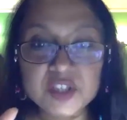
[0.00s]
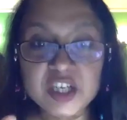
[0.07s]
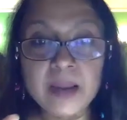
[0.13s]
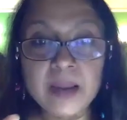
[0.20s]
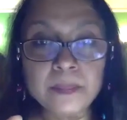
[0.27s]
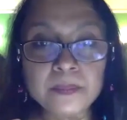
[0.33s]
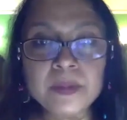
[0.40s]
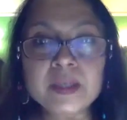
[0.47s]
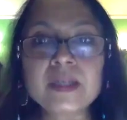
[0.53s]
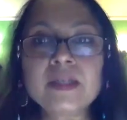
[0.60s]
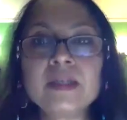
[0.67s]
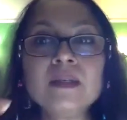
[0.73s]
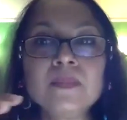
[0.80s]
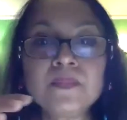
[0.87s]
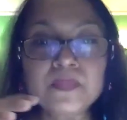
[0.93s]

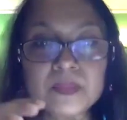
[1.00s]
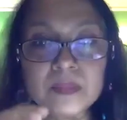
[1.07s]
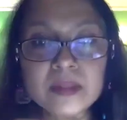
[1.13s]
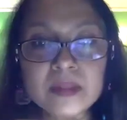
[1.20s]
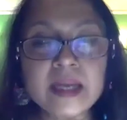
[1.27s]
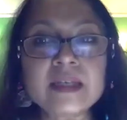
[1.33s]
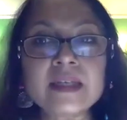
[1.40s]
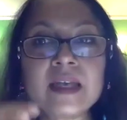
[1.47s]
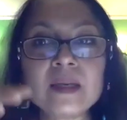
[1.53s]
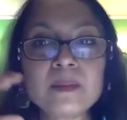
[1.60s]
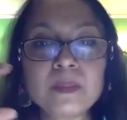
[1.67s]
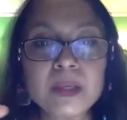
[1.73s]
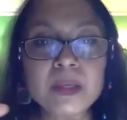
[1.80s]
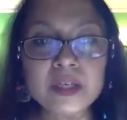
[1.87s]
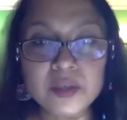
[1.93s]
chapter that
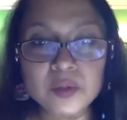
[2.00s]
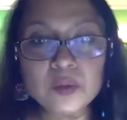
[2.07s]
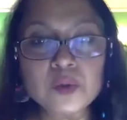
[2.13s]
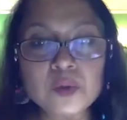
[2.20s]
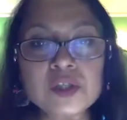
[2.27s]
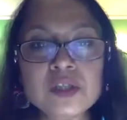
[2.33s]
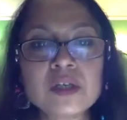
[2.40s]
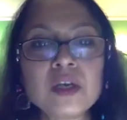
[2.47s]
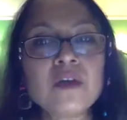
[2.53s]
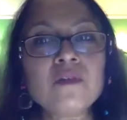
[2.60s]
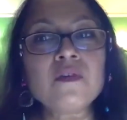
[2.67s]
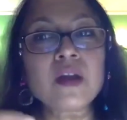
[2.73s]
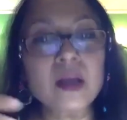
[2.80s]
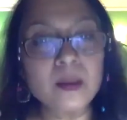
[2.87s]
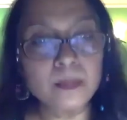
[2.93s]
can be used
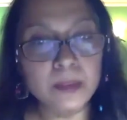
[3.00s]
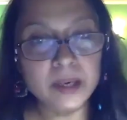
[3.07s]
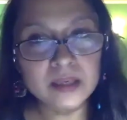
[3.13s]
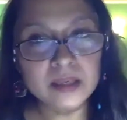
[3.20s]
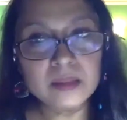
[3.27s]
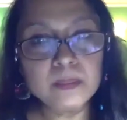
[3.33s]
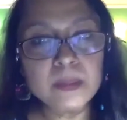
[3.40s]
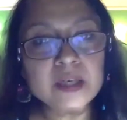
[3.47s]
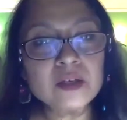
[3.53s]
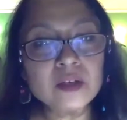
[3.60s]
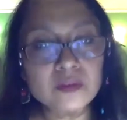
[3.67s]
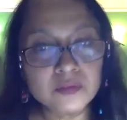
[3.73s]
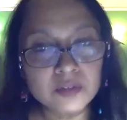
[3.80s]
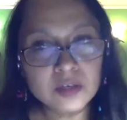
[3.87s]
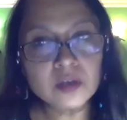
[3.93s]
for amendment
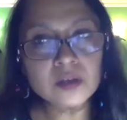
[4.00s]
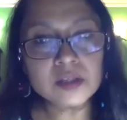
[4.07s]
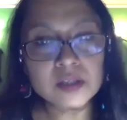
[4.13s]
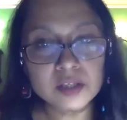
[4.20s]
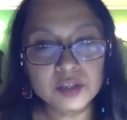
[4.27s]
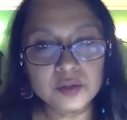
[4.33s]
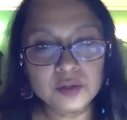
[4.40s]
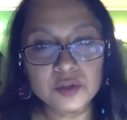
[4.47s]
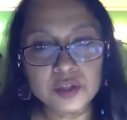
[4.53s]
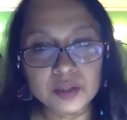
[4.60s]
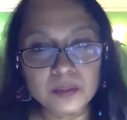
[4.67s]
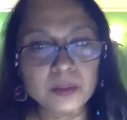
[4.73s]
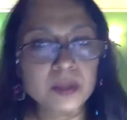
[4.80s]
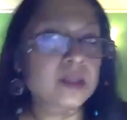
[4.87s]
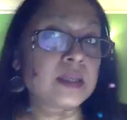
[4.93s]
of the
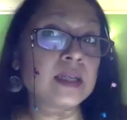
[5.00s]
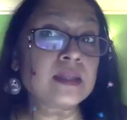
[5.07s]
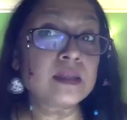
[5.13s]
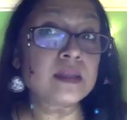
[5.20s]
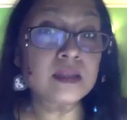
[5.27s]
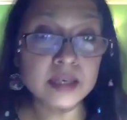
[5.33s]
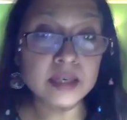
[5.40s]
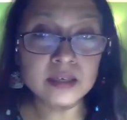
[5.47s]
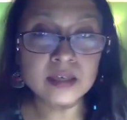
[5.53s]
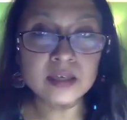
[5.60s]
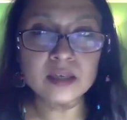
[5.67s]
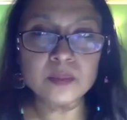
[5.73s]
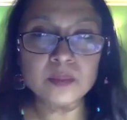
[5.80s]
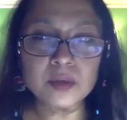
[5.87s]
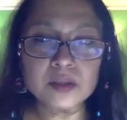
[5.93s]
constitution, because that's a
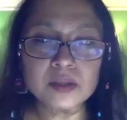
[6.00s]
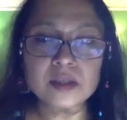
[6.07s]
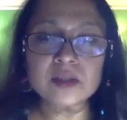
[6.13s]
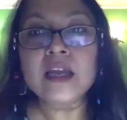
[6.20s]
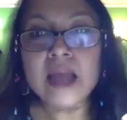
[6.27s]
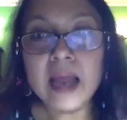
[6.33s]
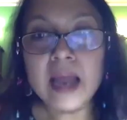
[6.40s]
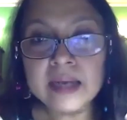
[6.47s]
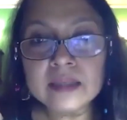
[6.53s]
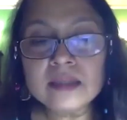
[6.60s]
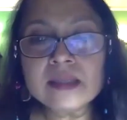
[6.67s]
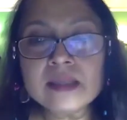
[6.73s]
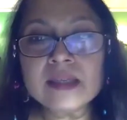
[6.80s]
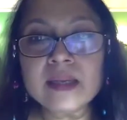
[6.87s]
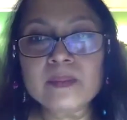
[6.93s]
technical process. At
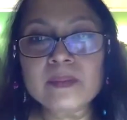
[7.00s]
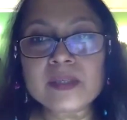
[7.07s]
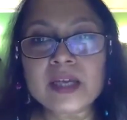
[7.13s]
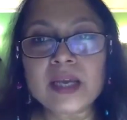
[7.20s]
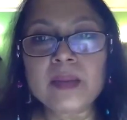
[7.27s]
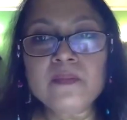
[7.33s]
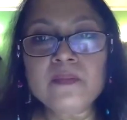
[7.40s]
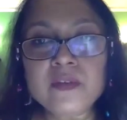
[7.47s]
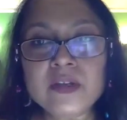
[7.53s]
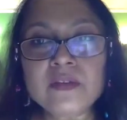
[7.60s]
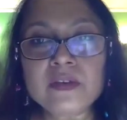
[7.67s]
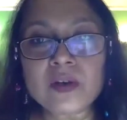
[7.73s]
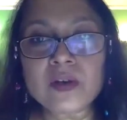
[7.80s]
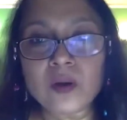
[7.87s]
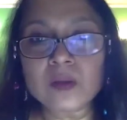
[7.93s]
the same time, we
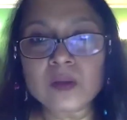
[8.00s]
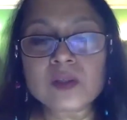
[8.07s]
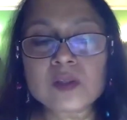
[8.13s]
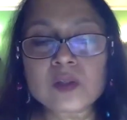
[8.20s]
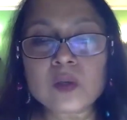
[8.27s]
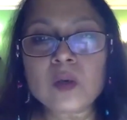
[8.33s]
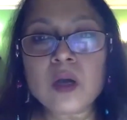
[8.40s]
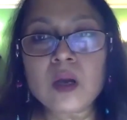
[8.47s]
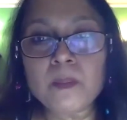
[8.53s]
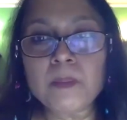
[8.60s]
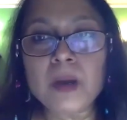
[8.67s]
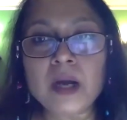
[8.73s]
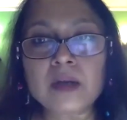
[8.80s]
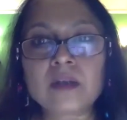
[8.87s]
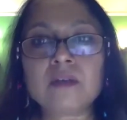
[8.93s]
were also a
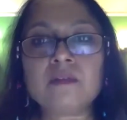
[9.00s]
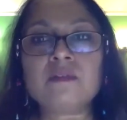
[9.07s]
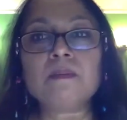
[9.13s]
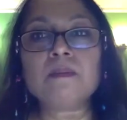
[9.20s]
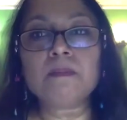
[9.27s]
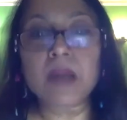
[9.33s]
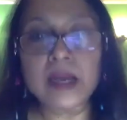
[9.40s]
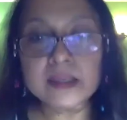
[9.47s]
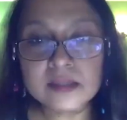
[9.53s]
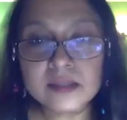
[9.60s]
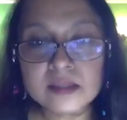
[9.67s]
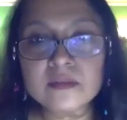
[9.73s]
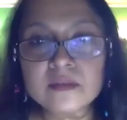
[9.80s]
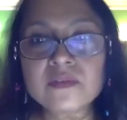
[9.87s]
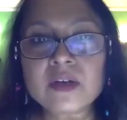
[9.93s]
part of a
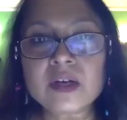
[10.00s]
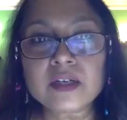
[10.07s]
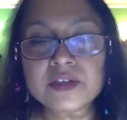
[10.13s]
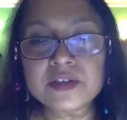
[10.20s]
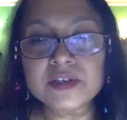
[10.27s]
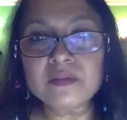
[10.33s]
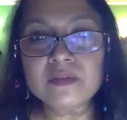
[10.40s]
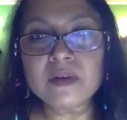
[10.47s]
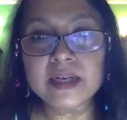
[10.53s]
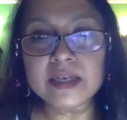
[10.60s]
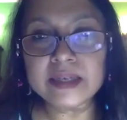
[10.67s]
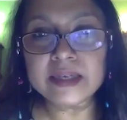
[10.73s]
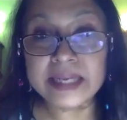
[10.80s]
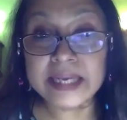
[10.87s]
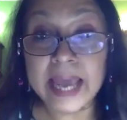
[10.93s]
massive
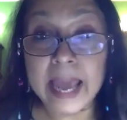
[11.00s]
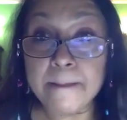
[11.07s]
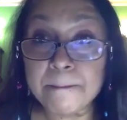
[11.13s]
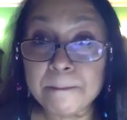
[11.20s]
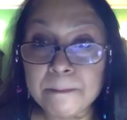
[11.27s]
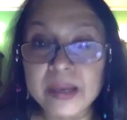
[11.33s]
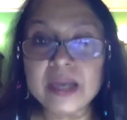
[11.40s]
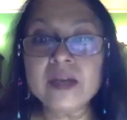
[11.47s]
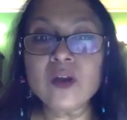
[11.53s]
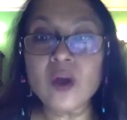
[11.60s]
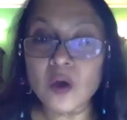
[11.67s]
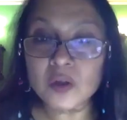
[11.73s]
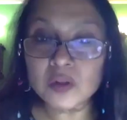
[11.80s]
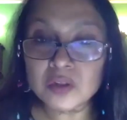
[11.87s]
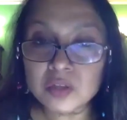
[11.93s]
countrywide campaign
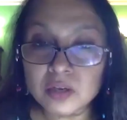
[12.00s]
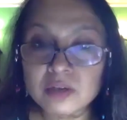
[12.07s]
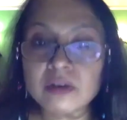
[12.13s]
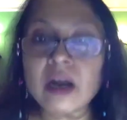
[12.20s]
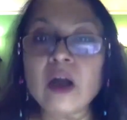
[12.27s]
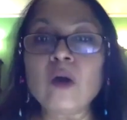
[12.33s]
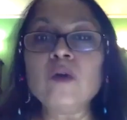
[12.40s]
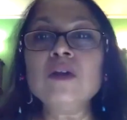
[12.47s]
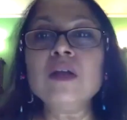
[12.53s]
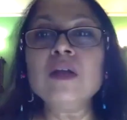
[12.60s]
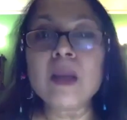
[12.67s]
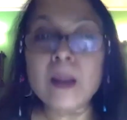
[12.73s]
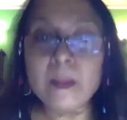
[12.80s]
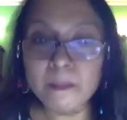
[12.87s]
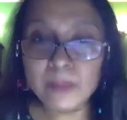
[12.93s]
on the ground,
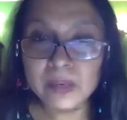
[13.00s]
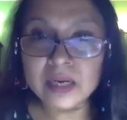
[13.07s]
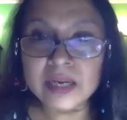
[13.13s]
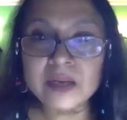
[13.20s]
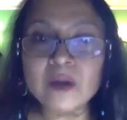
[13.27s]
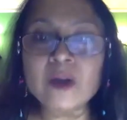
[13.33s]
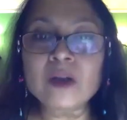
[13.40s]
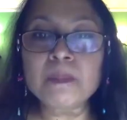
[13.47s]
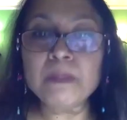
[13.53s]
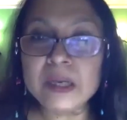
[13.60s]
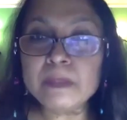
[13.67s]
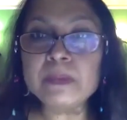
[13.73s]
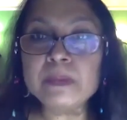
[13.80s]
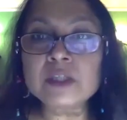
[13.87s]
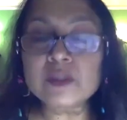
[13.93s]
building on
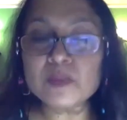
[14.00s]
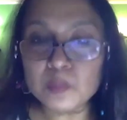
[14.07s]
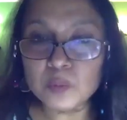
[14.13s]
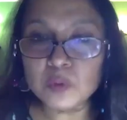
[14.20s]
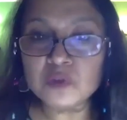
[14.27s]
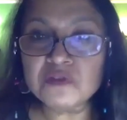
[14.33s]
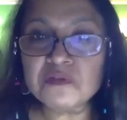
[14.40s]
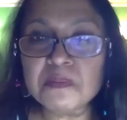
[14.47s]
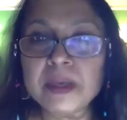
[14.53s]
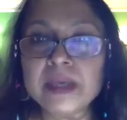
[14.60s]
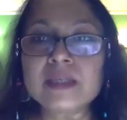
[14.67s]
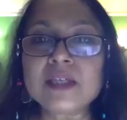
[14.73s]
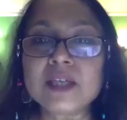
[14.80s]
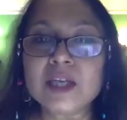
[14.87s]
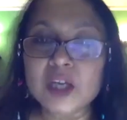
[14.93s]
people's
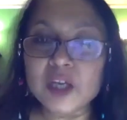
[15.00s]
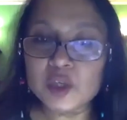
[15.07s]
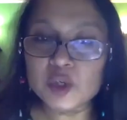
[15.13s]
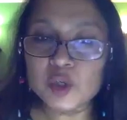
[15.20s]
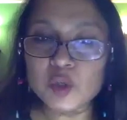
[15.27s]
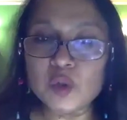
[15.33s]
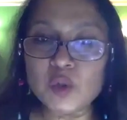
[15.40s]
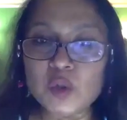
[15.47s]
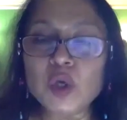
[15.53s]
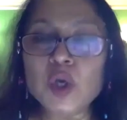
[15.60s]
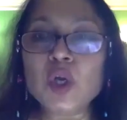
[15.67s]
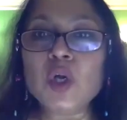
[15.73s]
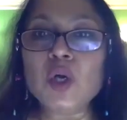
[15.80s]
movement to